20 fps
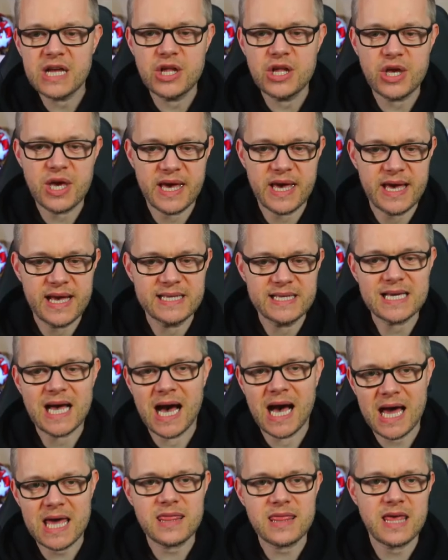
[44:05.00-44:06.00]
years
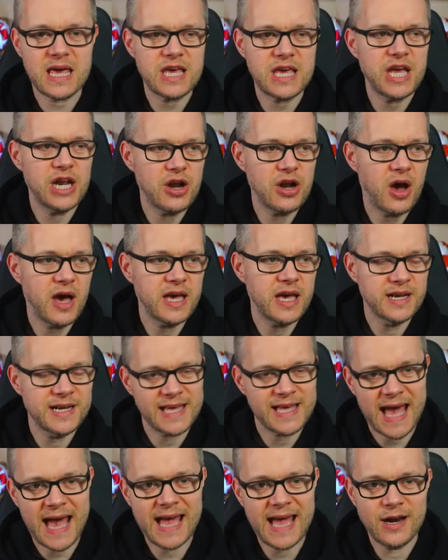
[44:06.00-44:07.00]
I think United are
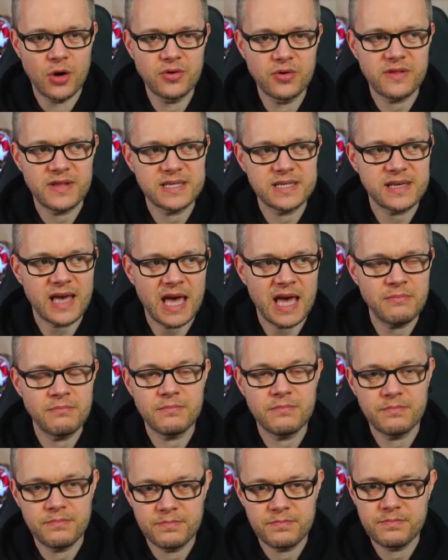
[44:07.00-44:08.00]
getting hold of this
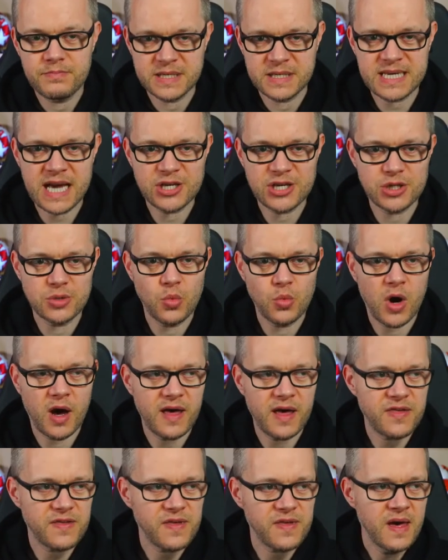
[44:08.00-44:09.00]
game
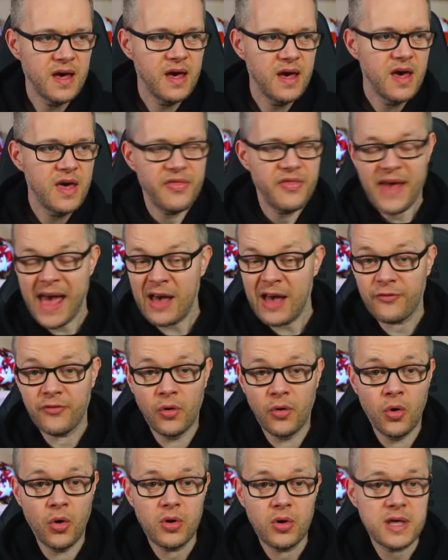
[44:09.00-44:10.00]
possession-wise.
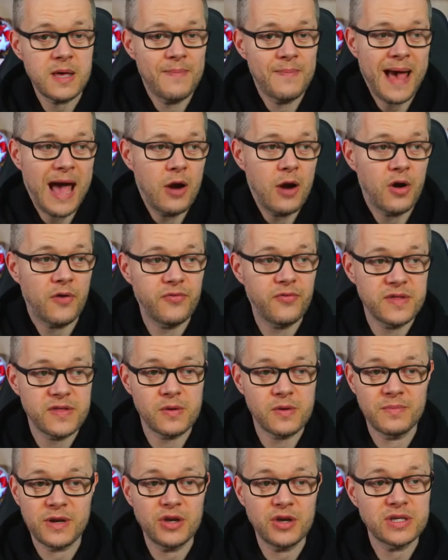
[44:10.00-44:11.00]
Therefore, you're better off with
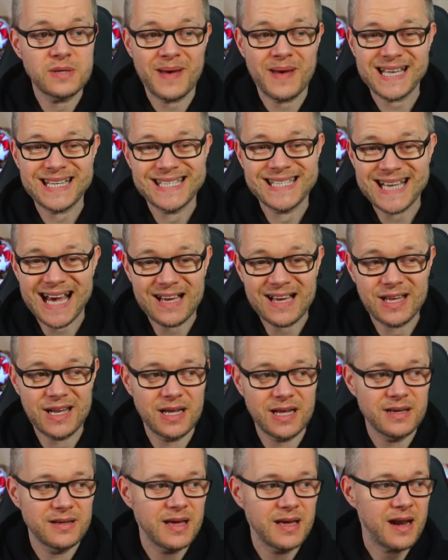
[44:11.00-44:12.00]
somebody who's a better
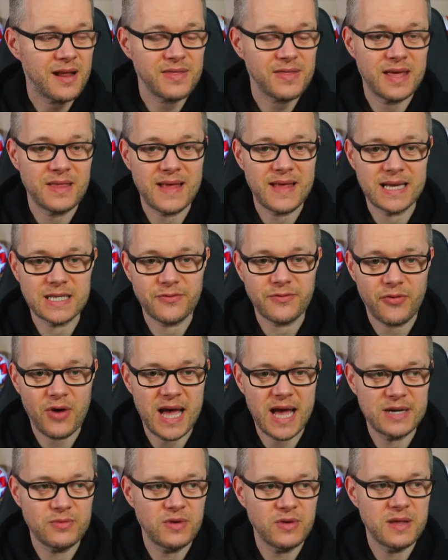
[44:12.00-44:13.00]
tackler. And I think that's
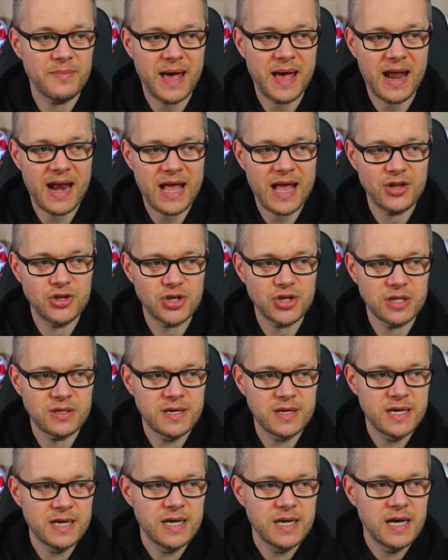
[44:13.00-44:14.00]
Fred with a better engine.
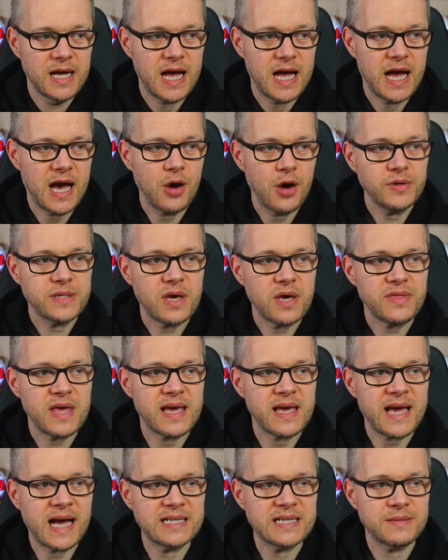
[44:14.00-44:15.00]
Uh, I also
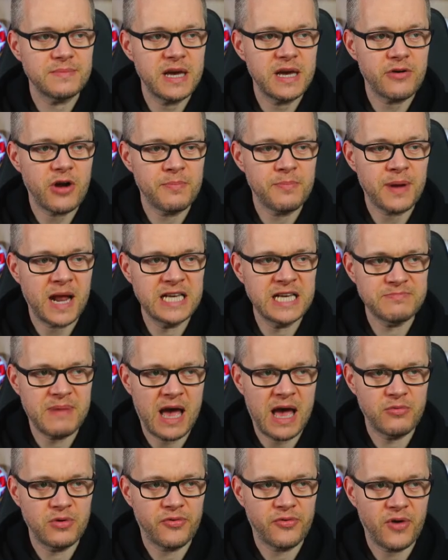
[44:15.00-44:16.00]
think Casemiro plays
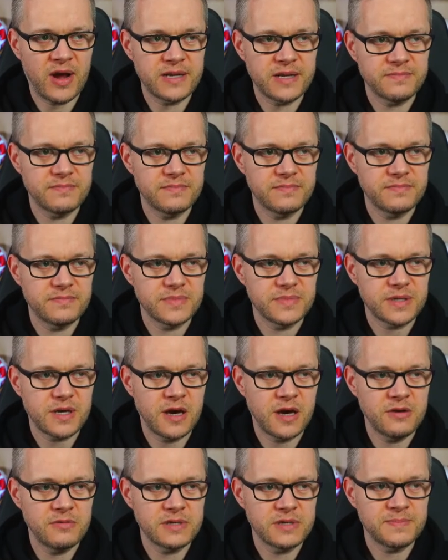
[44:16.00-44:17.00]
better with Fred. So
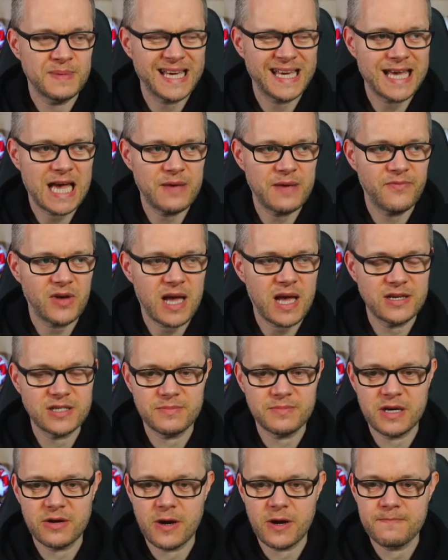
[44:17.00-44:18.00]
it's a big game for
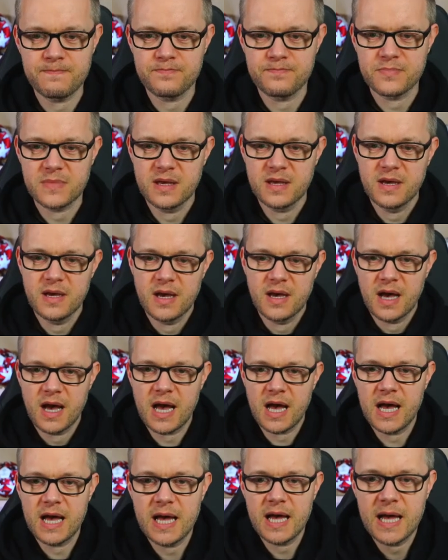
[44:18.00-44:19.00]
Casemiro.
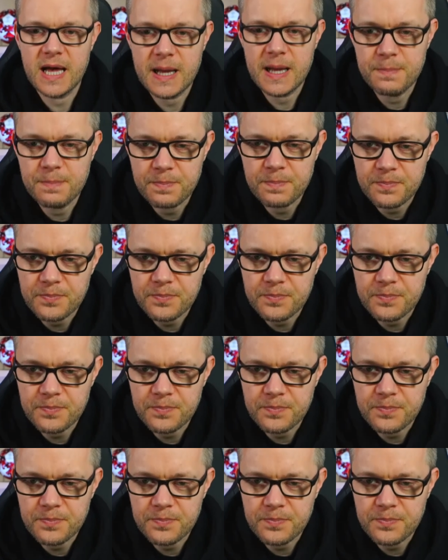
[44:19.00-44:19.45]
Um,